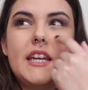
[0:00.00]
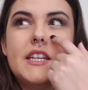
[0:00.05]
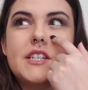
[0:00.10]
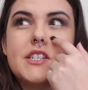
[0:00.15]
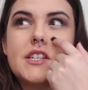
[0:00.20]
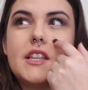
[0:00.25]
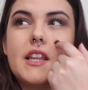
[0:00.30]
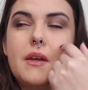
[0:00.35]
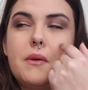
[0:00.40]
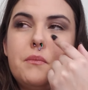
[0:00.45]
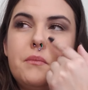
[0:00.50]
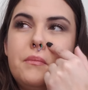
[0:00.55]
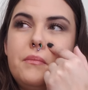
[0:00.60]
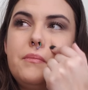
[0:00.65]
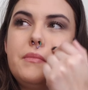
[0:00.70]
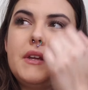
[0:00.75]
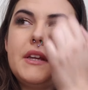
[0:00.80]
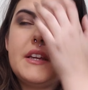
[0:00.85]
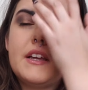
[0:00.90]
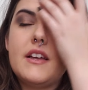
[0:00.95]
each of them,
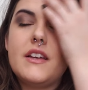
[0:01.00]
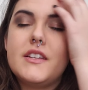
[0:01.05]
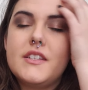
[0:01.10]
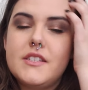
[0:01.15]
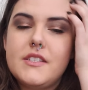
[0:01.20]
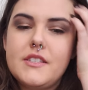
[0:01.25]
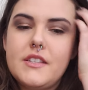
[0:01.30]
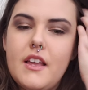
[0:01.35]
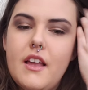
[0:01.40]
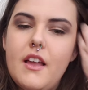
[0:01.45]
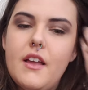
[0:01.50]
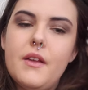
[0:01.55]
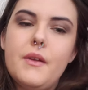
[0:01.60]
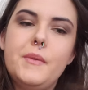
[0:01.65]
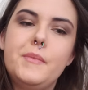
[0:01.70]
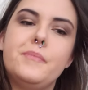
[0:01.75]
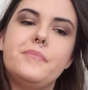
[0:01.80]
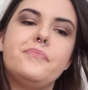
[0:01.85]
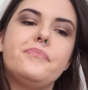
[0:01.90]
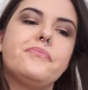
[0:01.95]
because
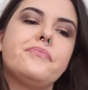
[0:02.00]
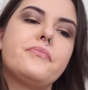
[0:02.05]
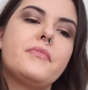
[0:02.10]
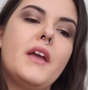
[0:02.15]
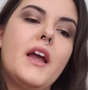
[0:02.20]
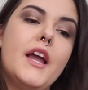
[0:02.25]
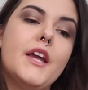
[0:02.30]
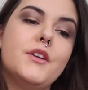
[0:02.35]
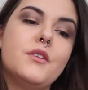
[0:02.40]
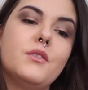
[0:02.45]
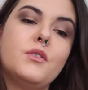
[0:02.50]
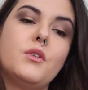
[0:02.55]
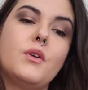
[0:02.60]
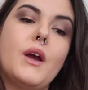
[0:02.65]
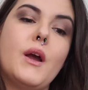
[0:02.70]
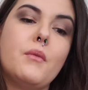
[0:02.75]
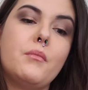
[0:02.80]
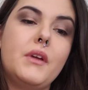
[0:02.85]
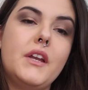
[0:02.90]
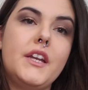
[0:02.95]
I don't know
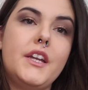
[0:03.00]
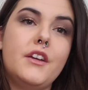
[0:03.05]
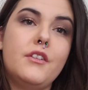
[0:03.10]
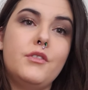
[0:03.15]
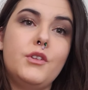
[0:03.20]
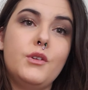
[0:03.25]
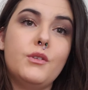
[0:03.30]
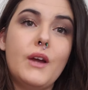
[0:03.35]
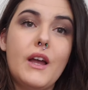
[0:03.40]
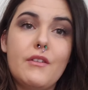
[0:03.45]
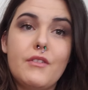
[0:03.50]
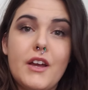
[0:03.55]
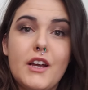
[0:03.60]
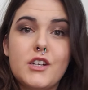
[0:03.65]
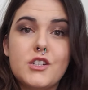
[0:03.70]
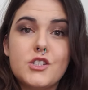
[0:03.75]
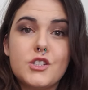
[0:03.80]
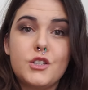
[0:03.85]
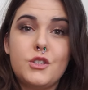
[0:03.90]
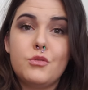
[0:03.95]
how many of you have
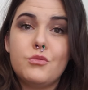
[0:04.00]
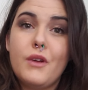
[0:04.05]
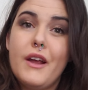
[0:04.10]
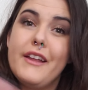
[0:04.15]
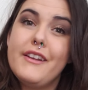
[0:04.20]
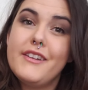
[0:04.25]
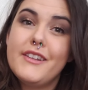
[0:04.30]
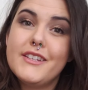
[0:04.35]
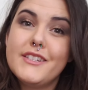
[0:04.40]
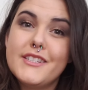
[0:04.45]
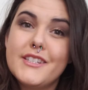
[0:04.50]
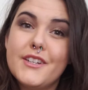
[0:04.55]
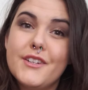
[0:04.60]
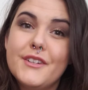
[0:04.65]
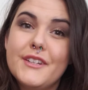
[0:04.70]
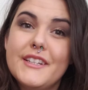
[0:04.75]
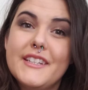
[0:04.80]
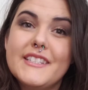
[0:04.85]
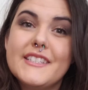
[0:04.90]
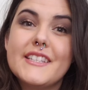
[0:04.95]
actually read the
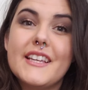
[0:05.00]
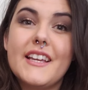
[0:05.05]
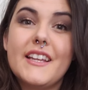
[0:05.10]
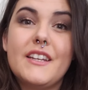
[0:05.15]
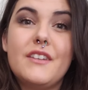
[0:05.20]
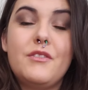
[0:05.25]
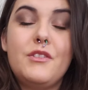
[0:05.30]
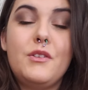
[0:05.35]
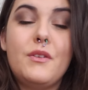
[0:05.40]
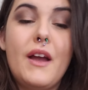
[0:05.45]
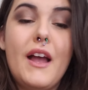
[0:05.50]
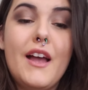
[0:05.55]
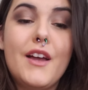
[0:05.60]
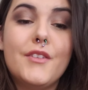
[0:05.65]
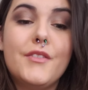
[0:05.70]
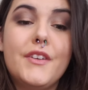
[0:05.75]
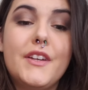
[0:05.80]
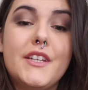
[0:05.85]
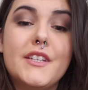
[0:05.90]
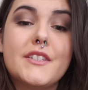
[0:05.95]
series, and if you
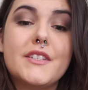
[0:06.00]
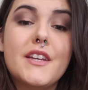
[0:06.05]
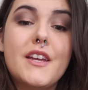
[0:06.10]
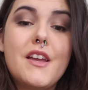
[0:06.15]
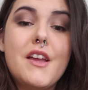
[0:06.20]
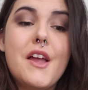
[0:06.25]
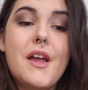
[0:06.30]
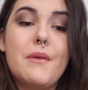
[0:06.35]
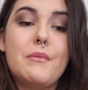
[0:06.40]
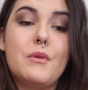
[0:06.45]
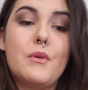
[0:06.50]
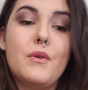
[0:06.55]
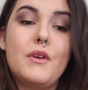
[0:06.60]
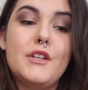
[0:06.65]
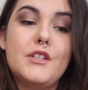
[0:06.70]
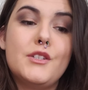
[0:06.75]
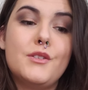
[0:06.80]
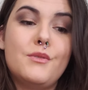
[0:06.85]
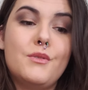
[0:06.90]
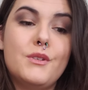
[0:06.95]
haven't, I'm
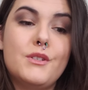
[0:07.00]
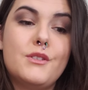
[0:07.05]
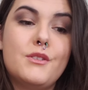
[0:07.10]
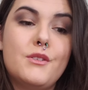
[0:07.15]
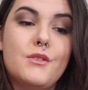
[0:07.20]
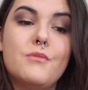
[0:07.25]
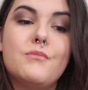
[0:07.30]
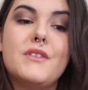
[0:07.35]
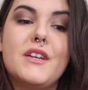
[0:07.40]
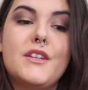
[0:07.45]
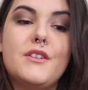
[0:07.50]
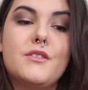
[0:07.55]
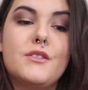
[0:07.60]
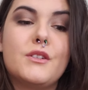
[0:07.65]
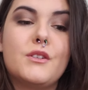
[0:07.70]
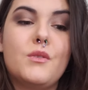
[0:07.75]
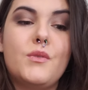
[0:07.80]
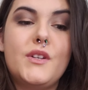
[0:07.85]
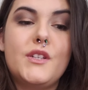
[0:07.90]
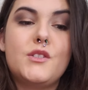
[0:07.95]
going to assume that you're
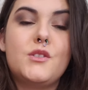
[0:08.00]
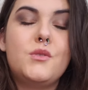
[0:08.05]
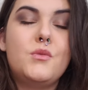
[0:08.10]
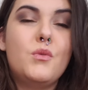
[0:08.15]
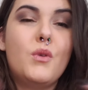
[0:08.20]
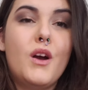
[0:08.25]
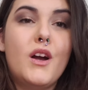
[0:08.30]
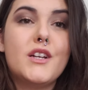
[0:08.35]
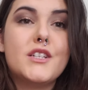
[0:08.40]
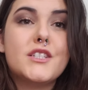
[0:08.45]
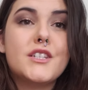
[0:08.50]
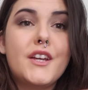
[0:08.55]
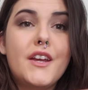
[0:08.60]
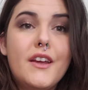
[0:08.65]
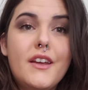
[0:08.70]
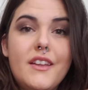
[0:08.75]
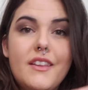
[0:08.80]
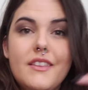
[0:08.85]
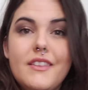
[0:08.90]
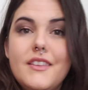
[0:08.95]
going to watch
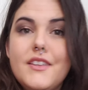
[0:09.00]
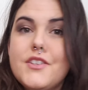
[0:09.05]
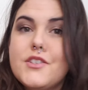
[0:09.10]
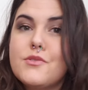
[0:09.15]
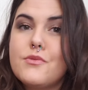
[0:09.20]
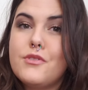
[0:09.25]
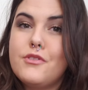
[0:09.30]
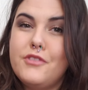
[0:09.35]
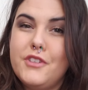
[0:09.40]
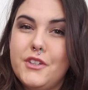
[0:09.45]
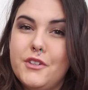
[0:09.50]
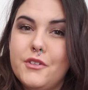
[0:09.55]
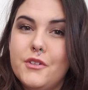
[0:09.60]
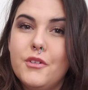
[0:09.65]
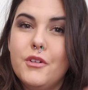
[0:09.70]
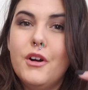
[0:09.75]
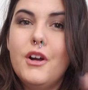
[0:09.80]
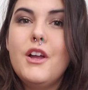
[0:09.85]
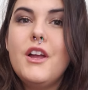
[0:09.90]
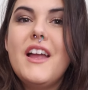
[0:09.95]
this
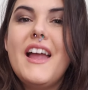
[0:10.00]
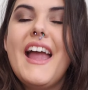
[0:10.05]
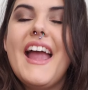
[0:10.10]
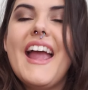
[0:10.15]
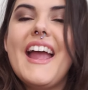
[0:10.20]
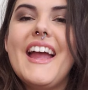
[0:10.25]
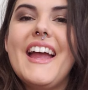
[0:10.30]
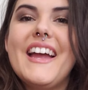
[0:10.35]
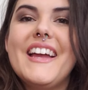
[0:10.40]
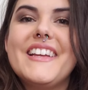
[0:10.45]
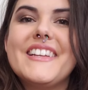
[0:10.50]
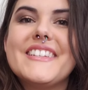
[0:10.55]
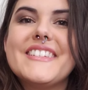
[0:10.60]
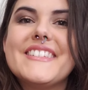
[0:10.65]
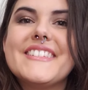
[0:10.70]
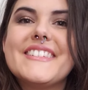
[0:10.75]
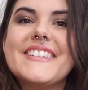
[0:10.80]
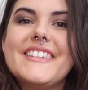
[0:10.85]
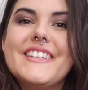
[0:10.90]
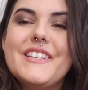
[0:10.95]
review,
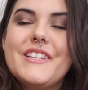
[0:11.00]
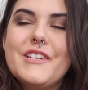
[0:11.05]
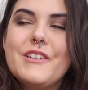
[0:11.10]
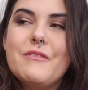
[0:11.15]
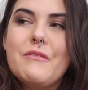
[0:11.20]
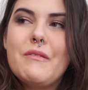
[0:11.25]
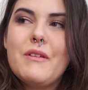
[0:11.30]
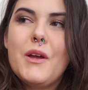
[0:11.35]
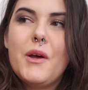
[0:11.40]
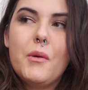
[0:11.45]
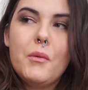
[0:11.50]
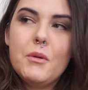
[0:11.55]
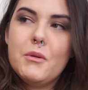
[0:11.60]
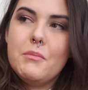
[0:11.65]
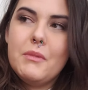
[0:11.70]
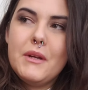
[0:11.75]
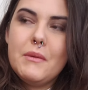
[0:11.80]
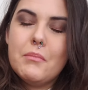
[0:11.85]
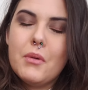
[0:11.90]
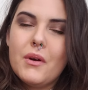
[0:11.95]
and it would
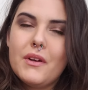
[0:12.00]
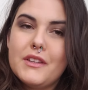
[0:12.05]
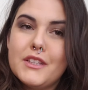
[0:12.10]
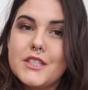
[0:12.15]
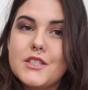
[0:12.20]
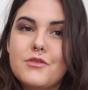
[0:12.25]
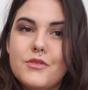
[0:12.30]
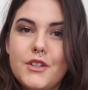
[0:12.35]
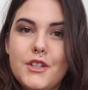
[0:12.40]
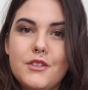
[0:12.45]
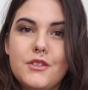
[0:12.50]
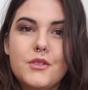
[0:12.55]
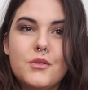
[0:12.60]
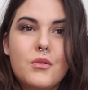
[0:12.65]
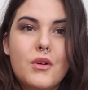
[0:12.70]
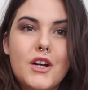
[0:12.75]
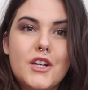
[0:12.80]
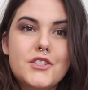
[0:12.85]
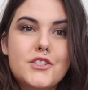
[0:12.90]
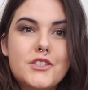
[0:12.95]
be pointless for you to
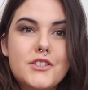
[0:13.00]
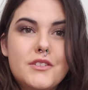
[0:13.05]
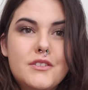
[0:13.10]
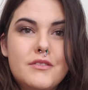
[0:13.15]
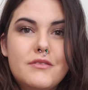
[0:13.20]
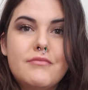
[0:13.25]
watch